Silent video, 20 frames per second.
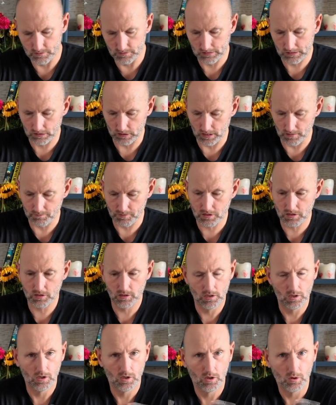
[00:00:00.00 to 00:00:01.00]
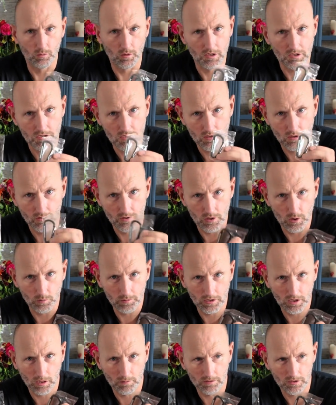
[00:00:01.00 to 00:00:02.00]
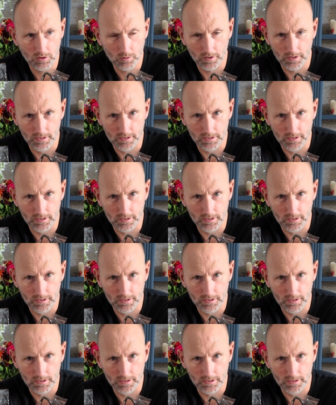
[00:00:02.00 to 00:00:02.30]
Clips, which they'll be coming quite